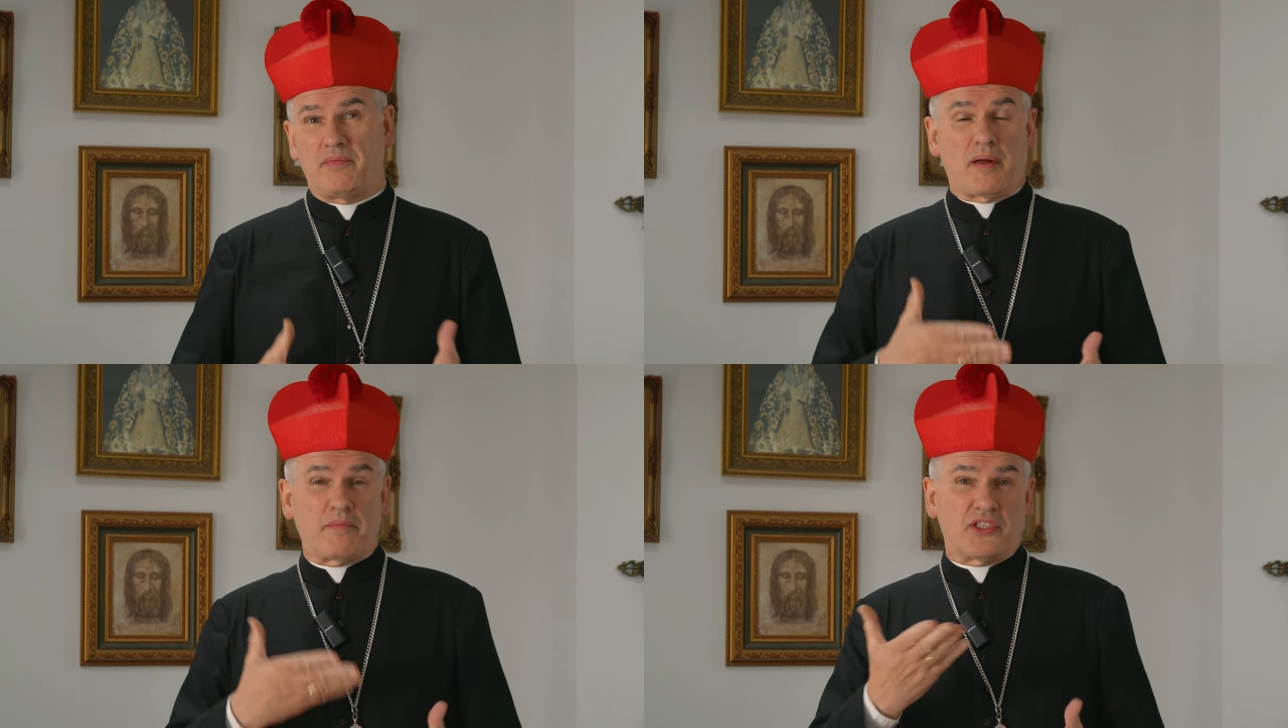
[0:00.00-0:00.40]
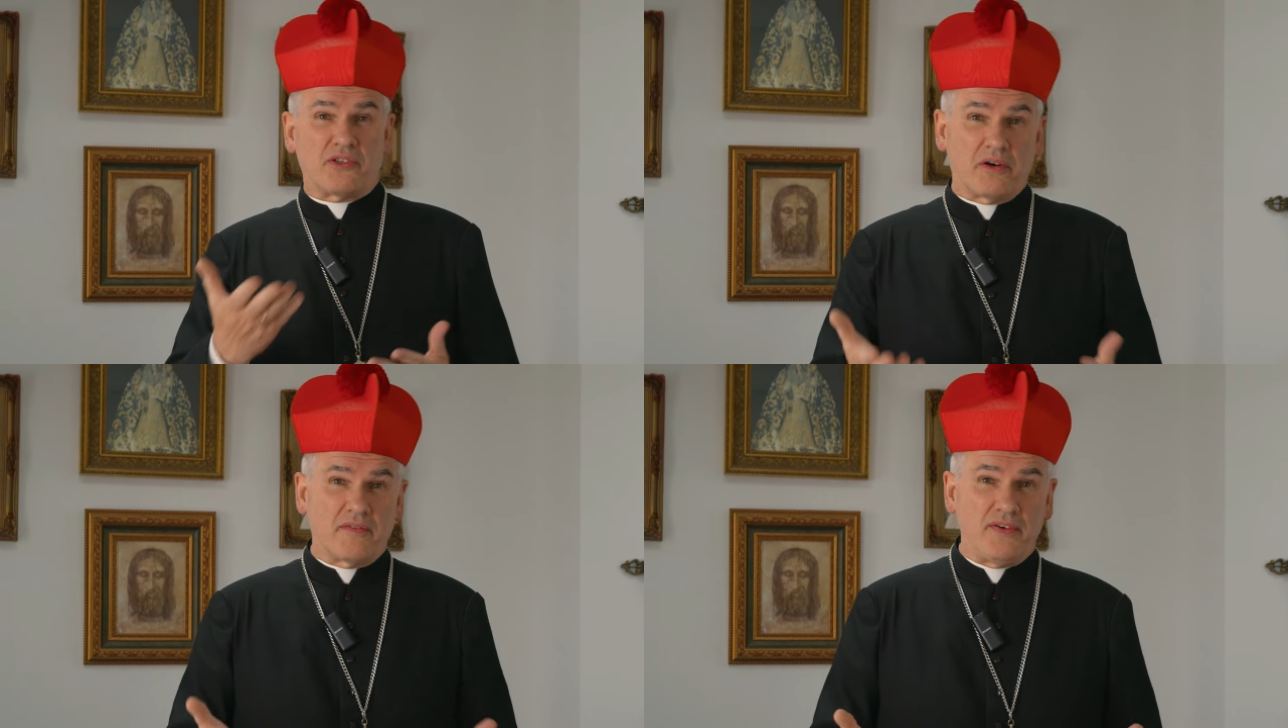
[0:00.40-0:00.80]
probably
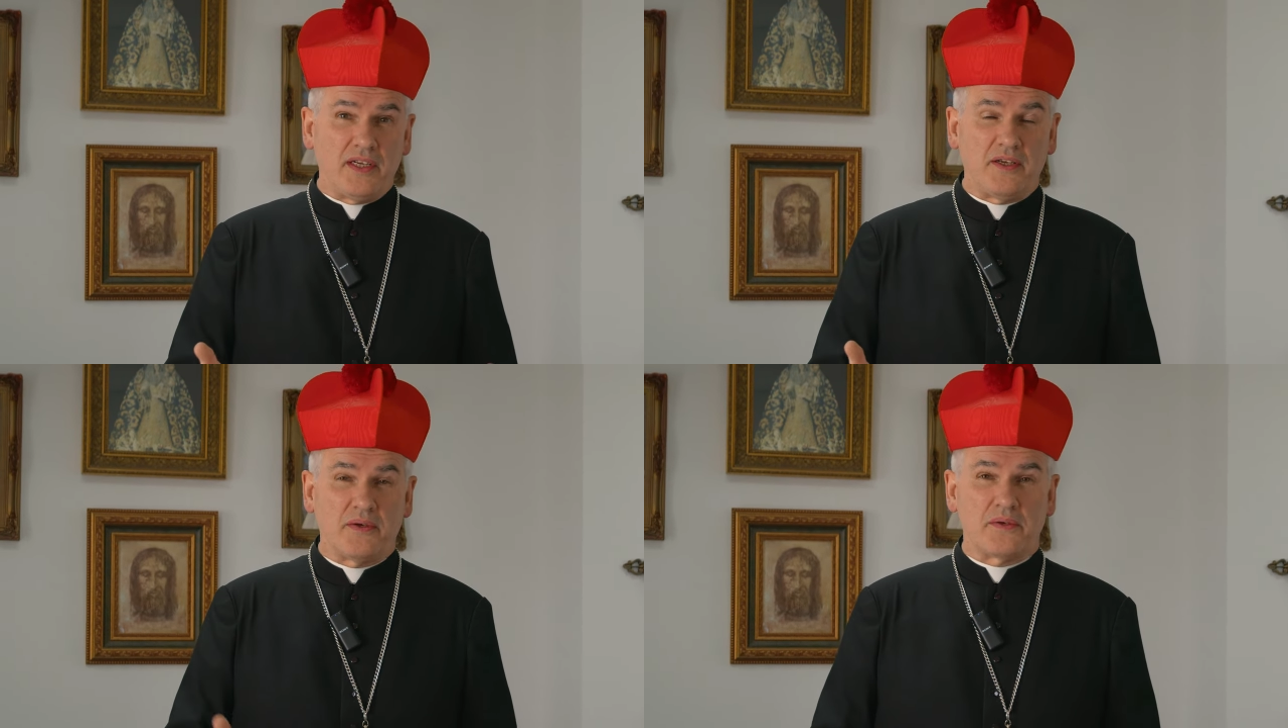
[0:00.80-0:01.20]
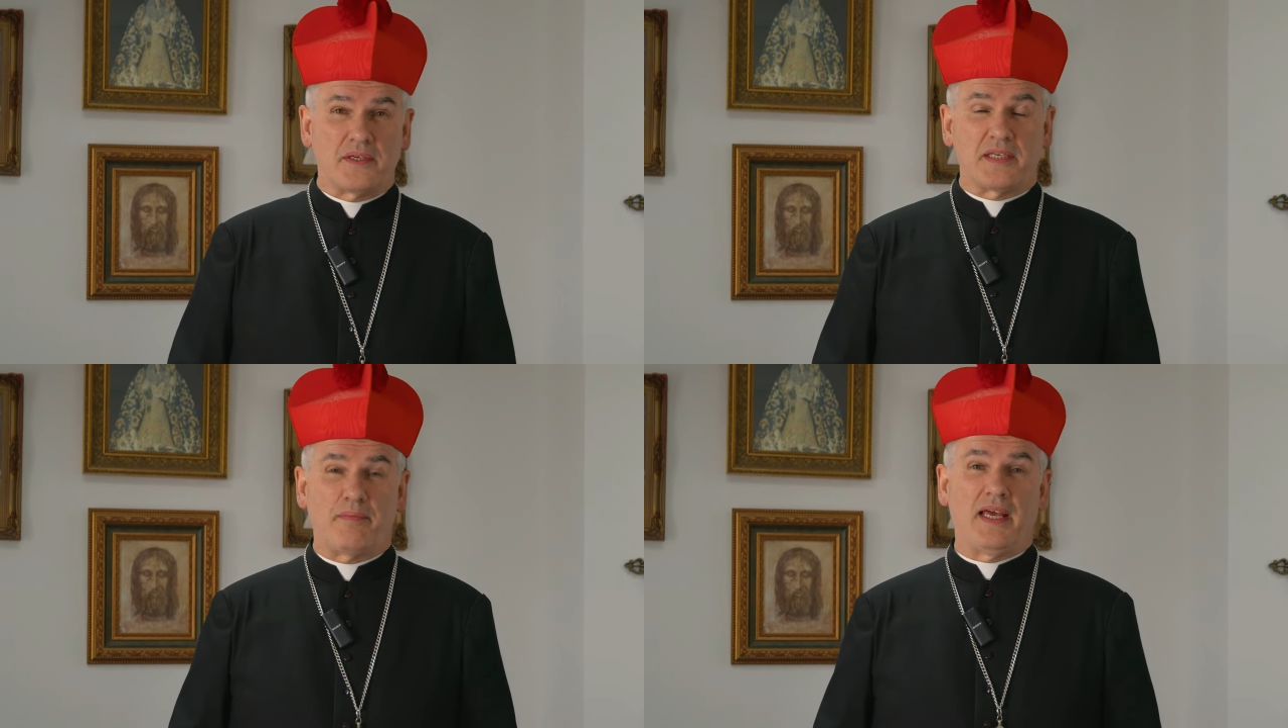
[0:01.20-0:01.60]
short videos
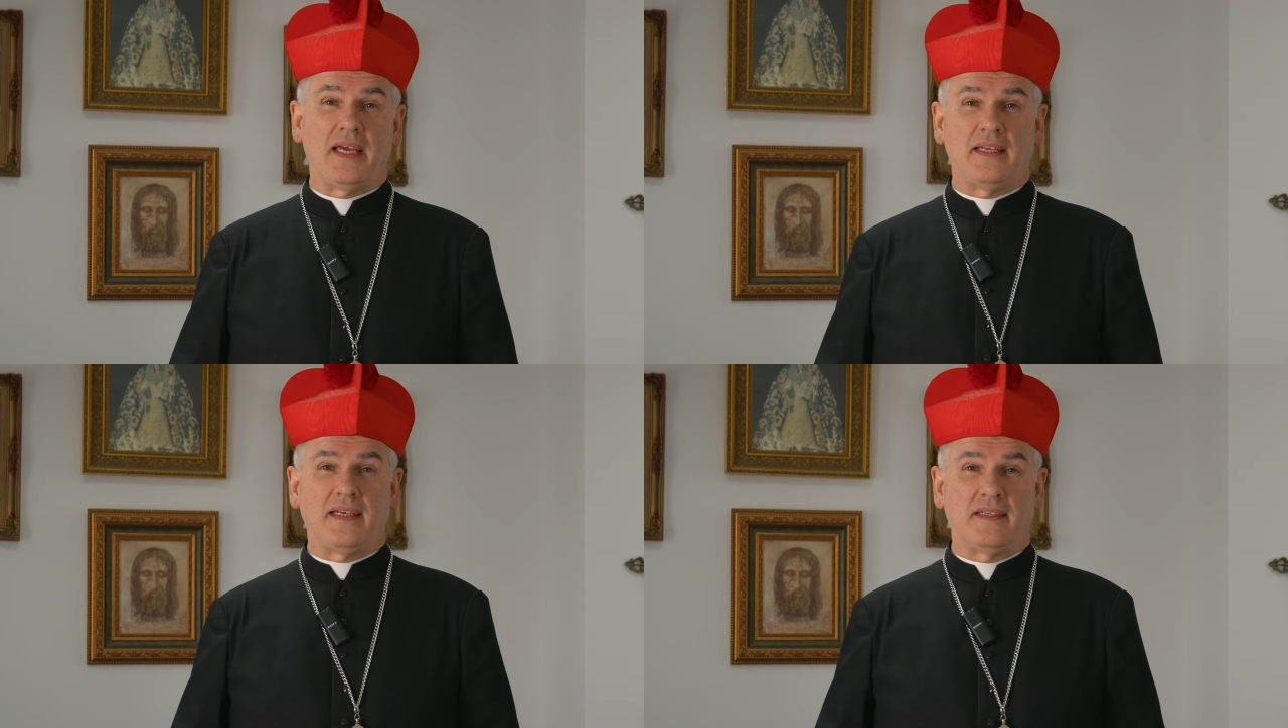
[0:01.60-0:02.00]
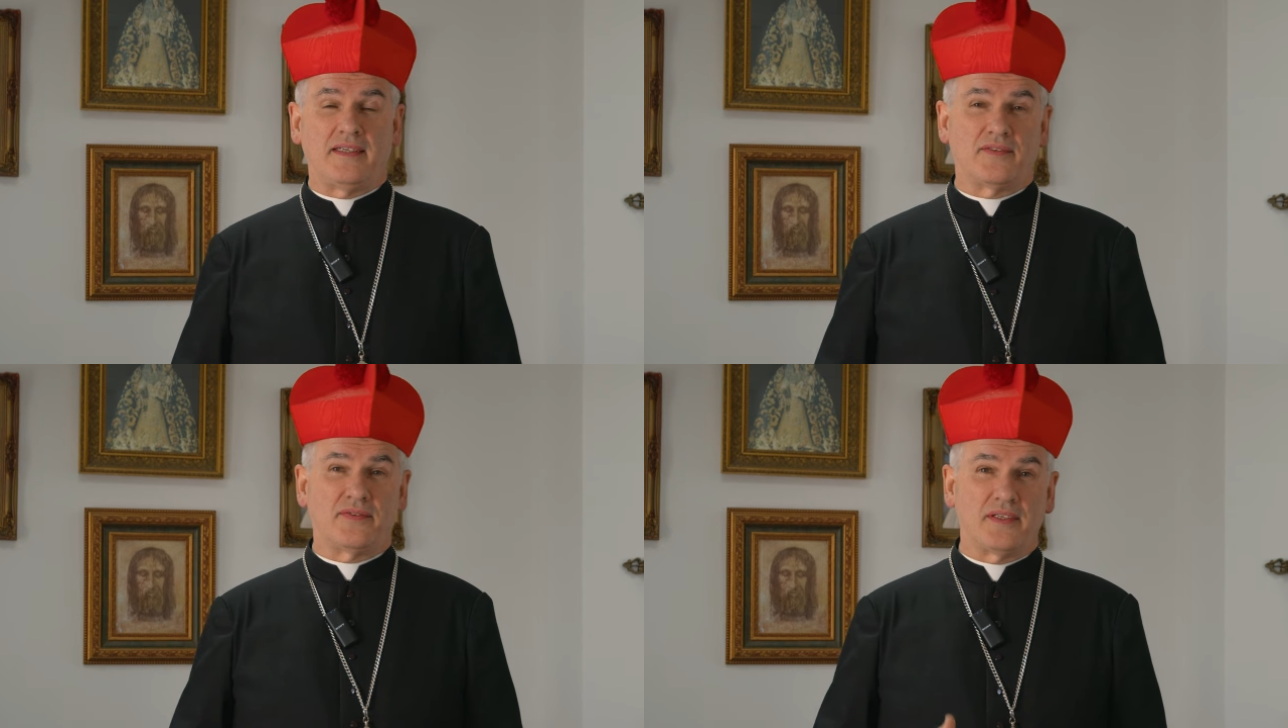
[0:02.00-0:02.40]
explaining
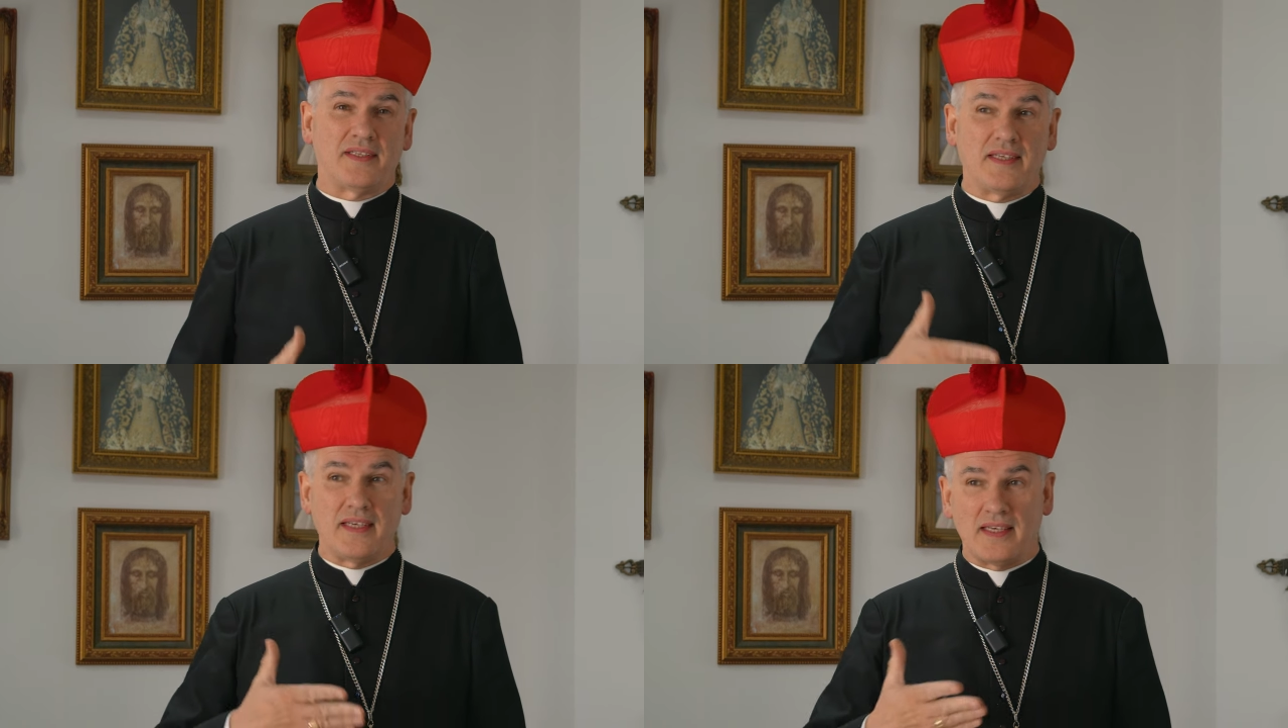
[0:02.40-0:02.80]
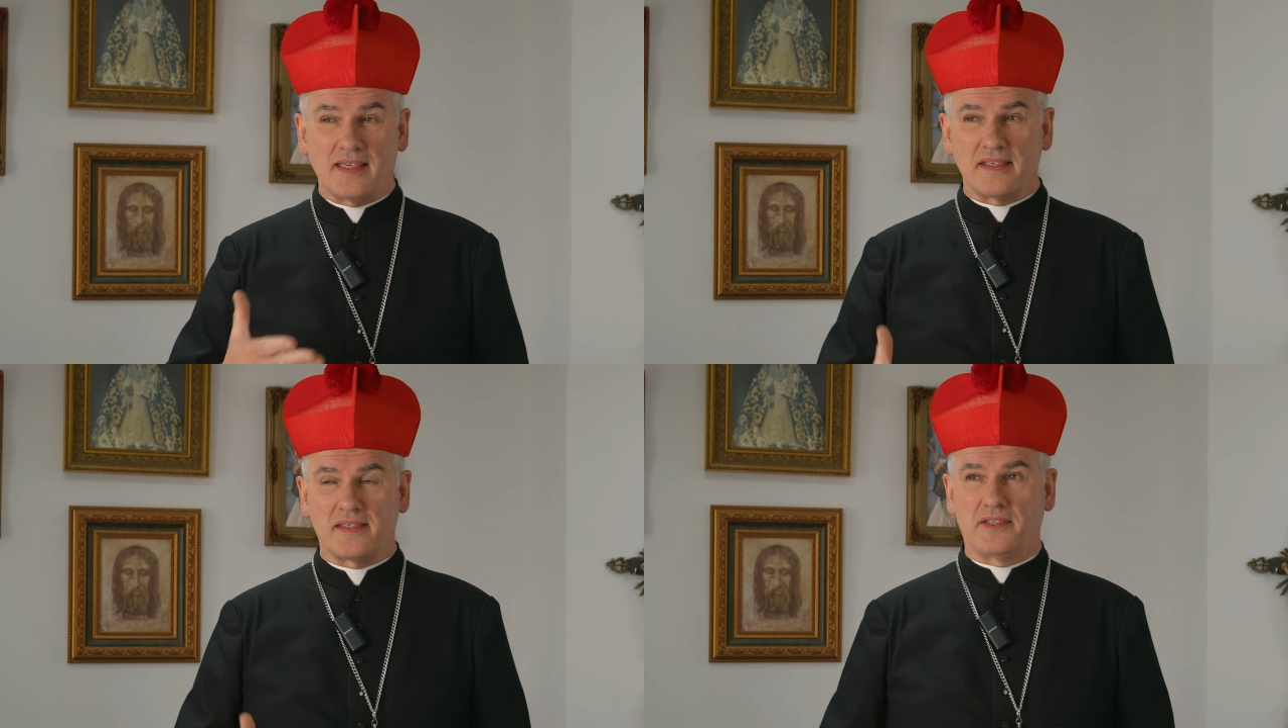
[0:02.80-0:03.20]
different
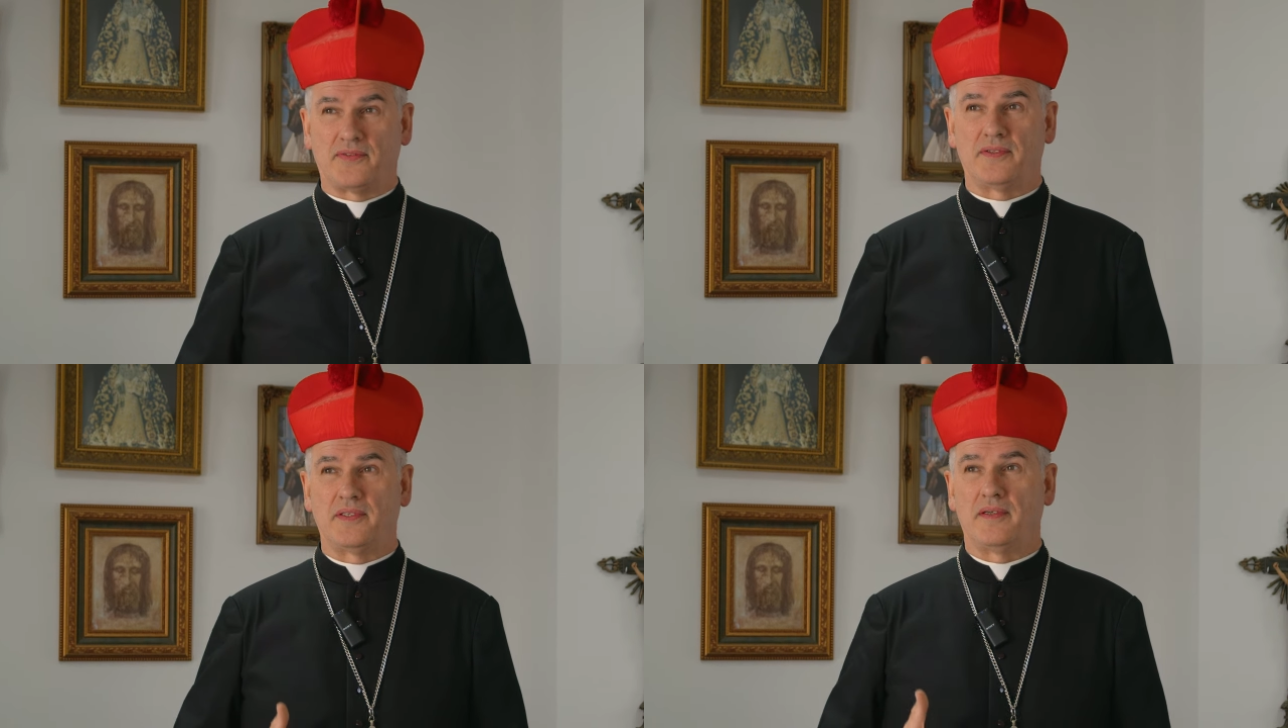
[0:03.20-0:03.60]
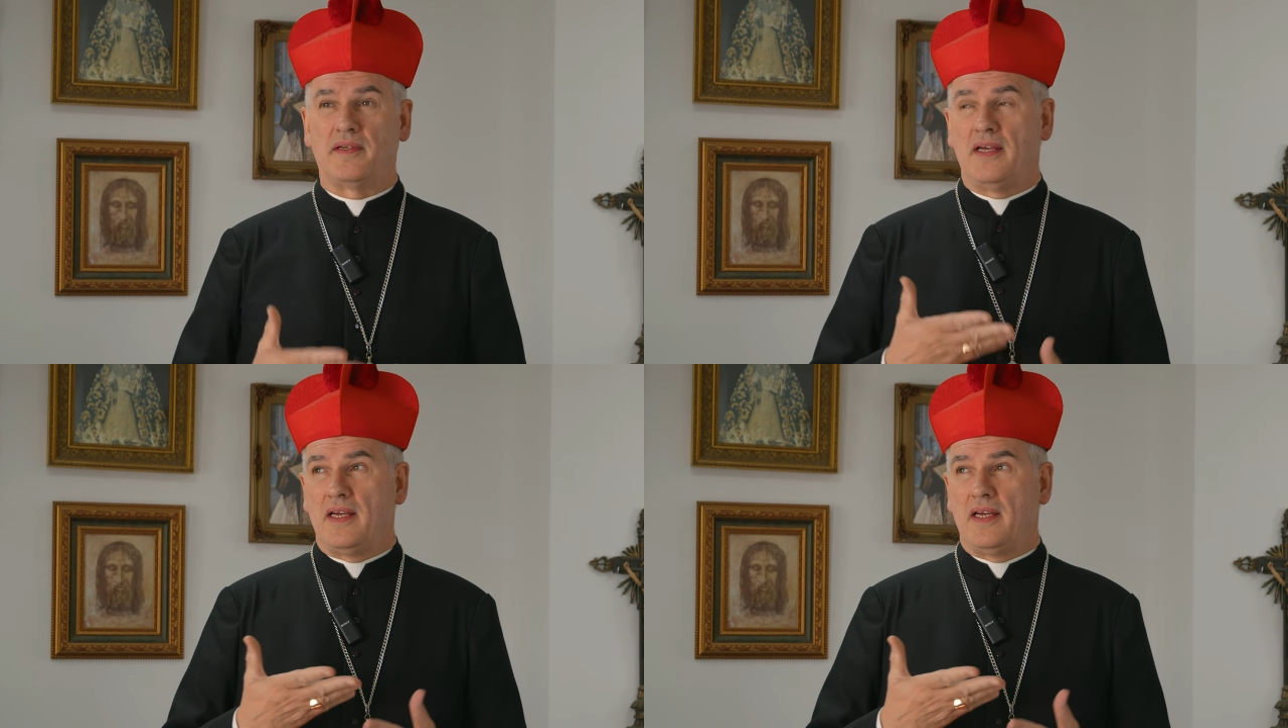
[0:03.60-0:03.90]
things, different